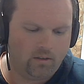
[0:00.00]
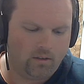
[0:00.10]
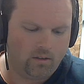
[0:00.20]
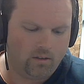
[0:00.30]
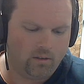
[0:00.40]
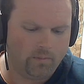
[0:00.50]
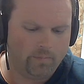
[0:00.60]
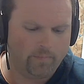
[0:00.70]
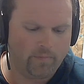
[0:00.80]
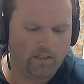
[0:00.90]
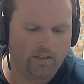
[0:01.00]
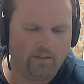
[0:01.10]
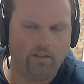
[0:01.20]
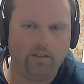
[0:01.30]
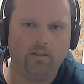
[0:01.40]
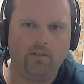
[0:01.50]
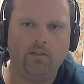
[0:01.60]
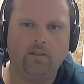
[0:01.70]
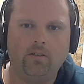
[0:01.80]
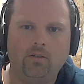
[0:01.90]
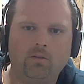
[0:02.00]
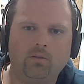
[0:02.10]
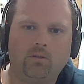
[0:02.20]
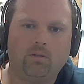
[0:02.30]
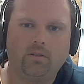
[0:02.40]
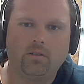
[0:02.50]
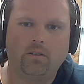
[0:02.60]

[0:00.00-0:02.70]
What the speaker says: I think it could use